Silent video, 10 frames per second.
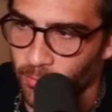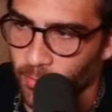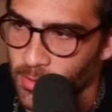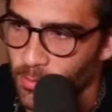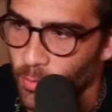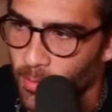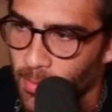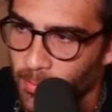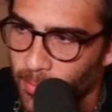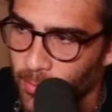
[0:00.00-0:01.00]
don't realize that the white
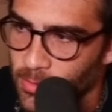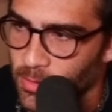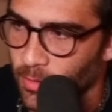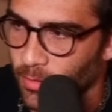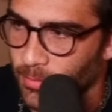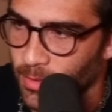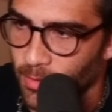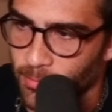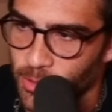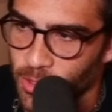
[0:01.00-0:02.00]
paper protests literally made the
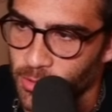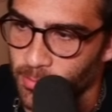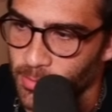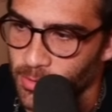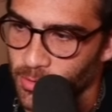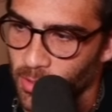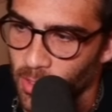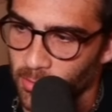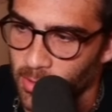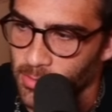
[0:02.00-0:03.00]
government change their position on
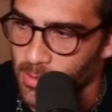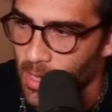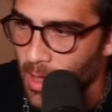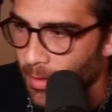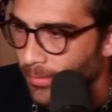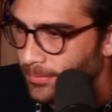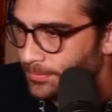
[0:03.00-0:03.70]
lockdowns. Yeah.